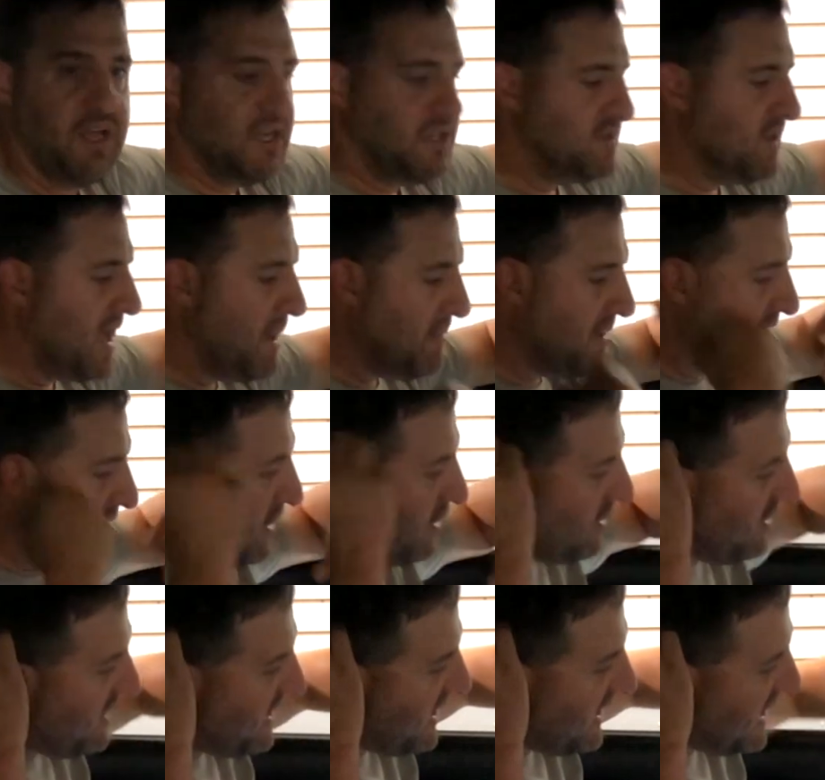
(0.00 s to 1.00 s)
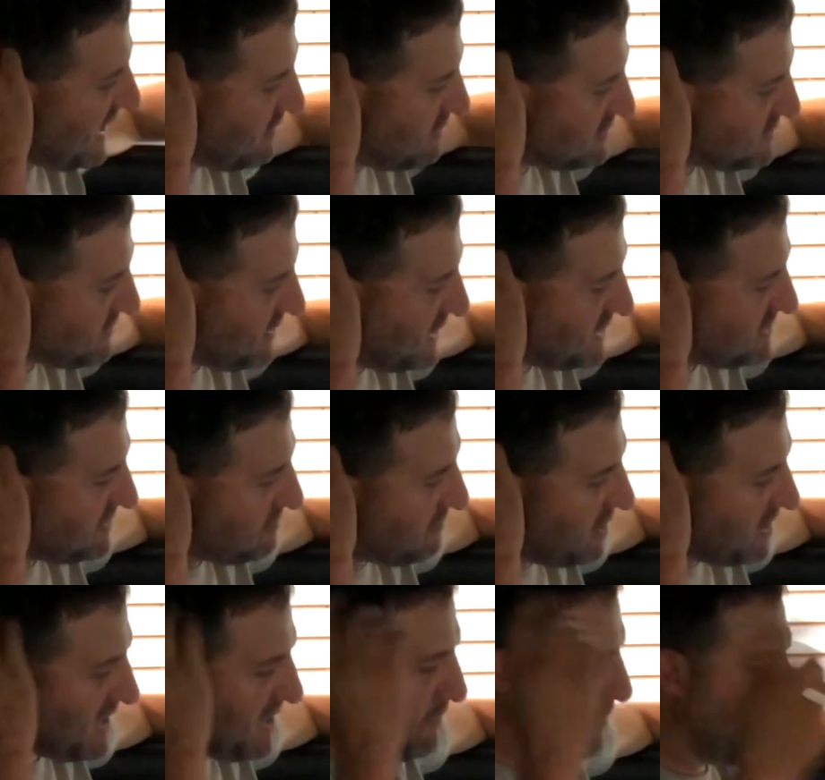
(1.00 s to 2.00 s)
So I'm going to go to that address range and
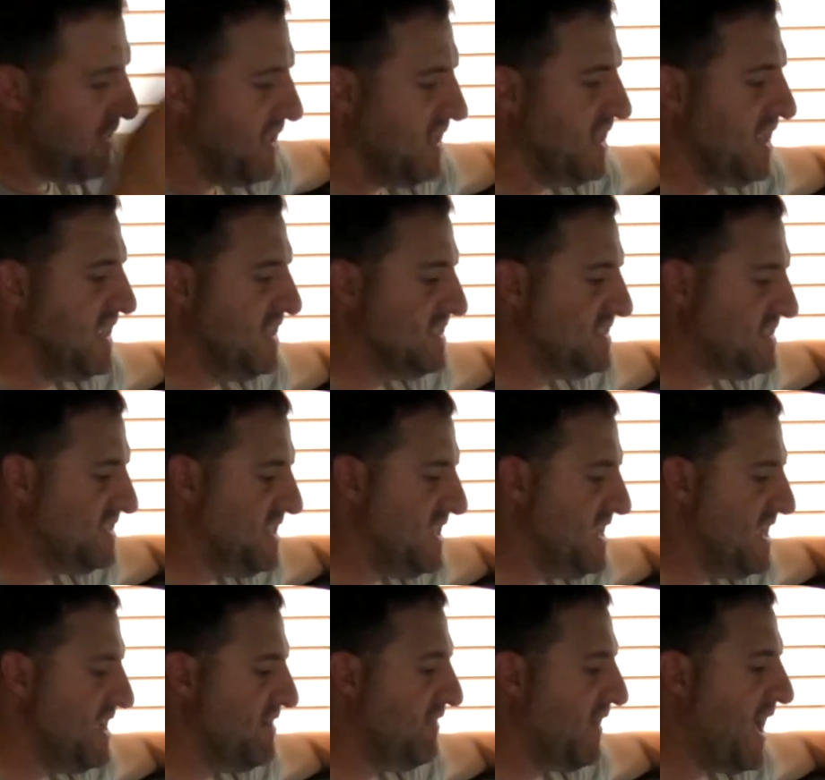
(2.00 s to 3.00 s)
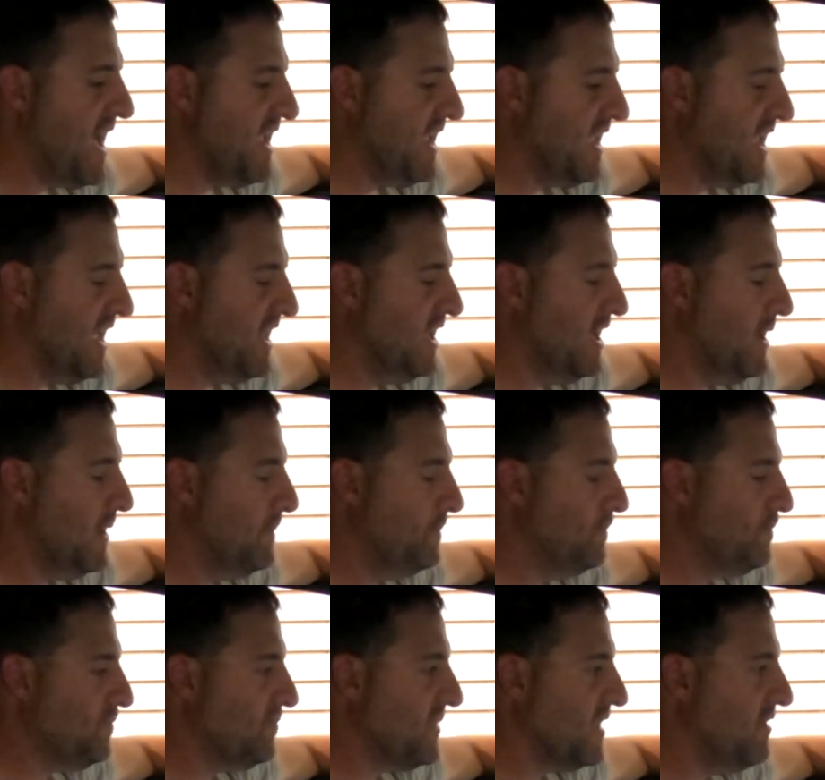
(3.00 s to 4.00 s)
monkey with it and see if I
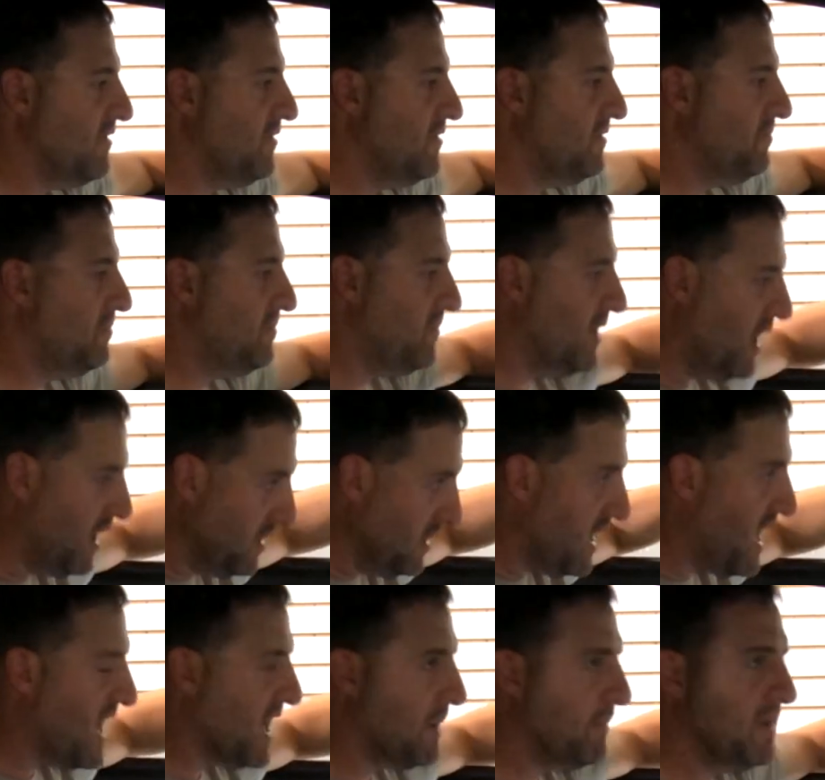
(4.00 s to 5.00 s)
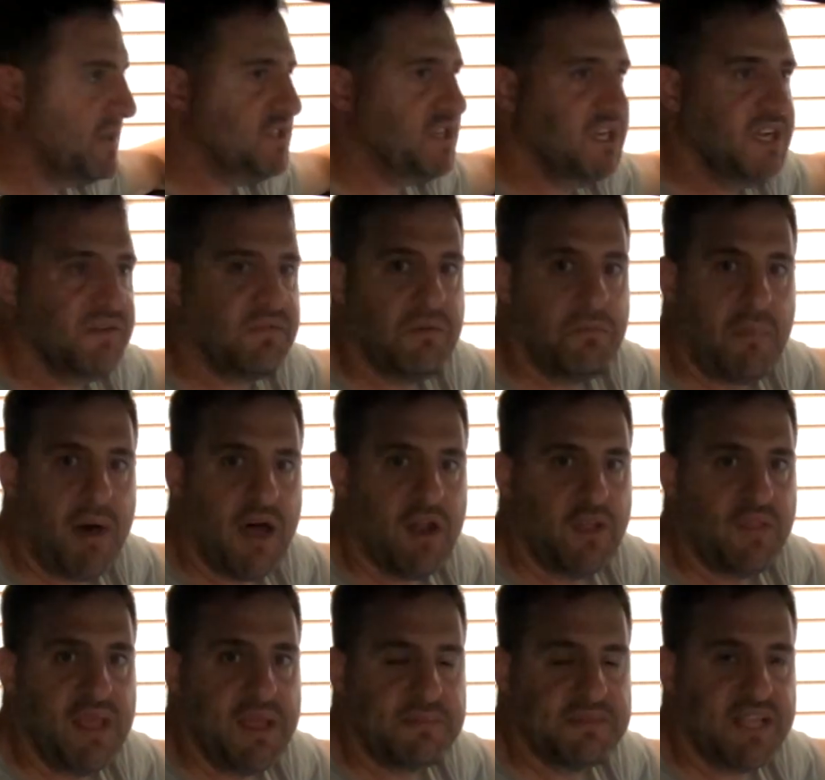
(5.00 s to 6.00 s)
can unlock a bunch of different
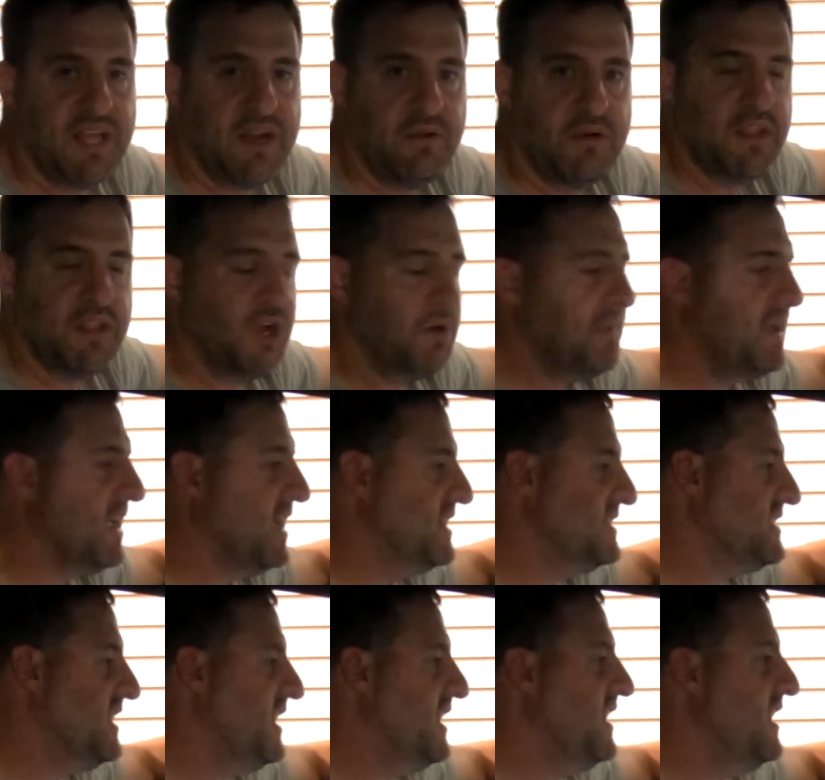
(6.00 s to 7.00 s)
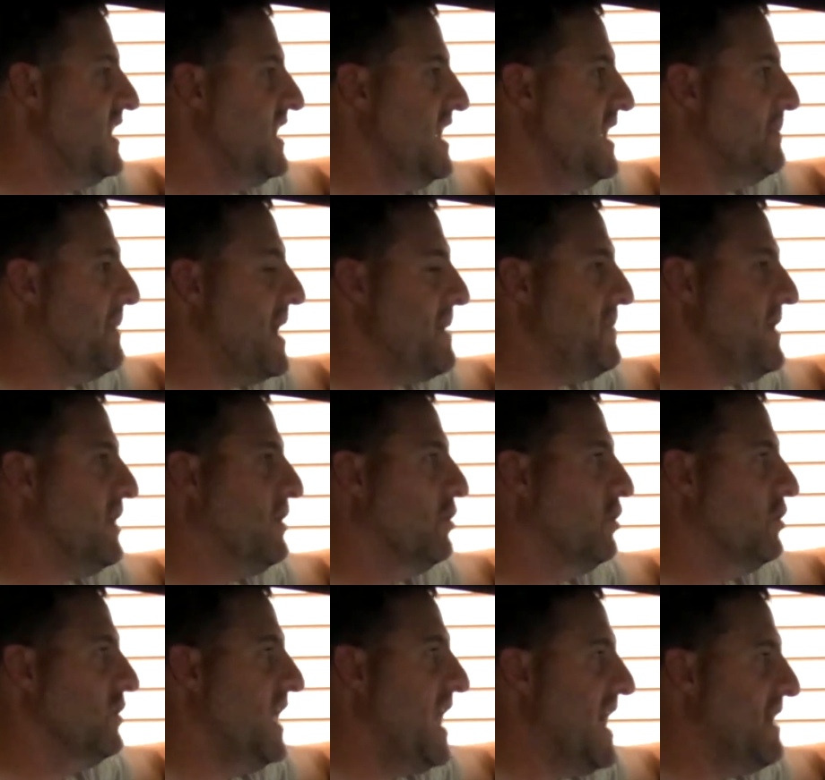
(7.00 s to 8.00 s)
model names that there, because it might be
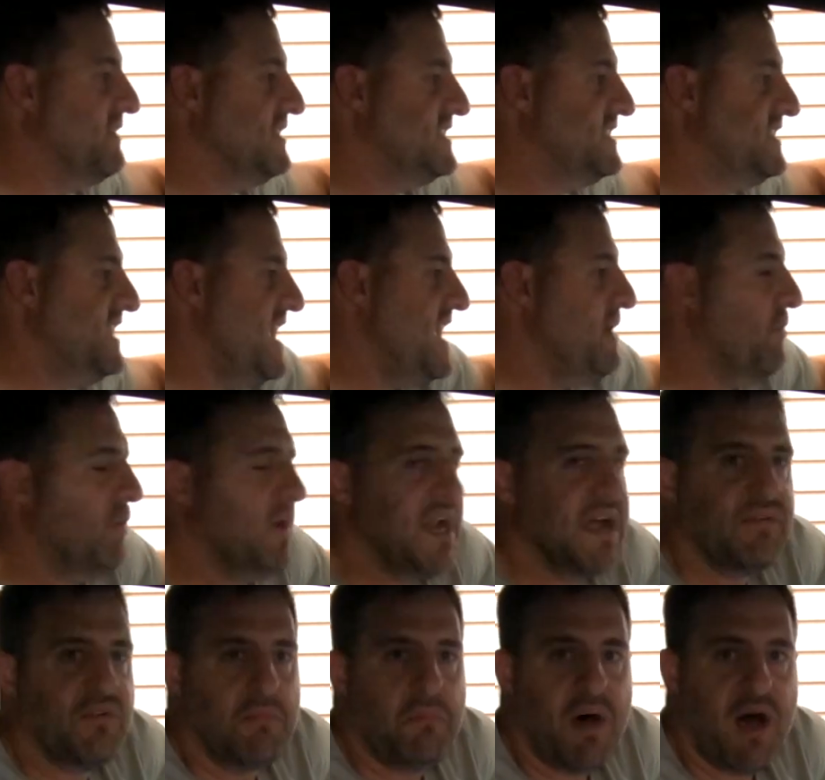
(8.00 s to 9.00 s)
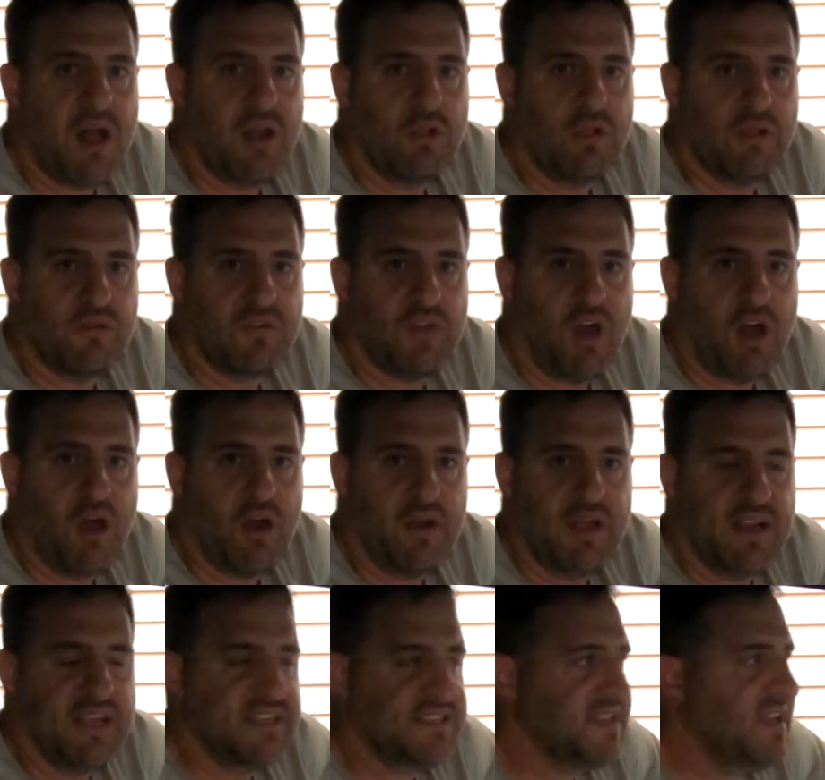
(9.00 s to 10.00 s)
cool to have it say whatever model of car
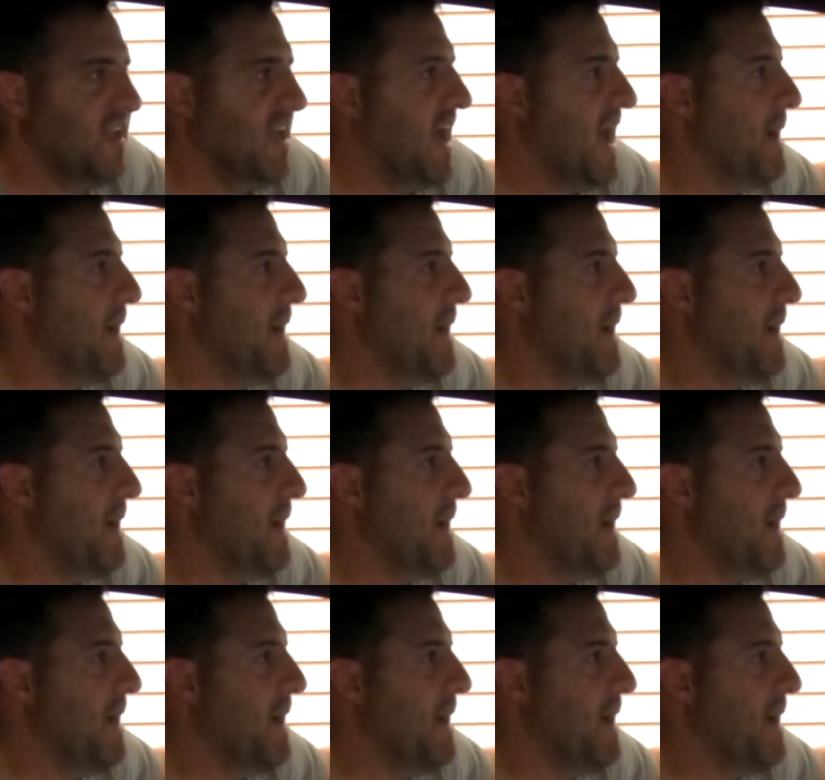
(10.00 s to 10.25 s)
it is.